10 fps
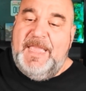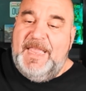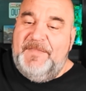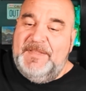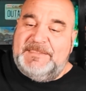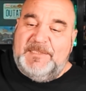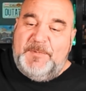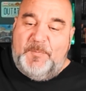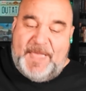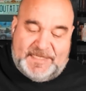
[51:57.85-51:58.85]
And this is a
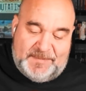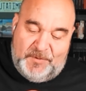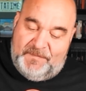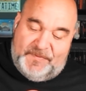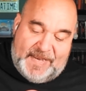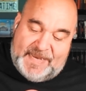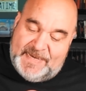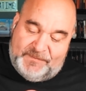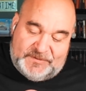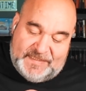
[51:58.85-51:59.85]
Bill Paxton movie that I'd
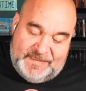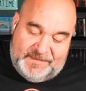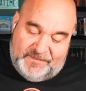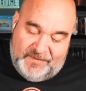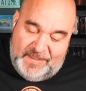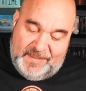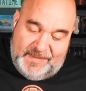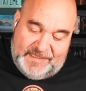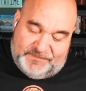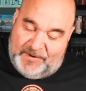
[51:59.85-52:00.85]
never seen. It's very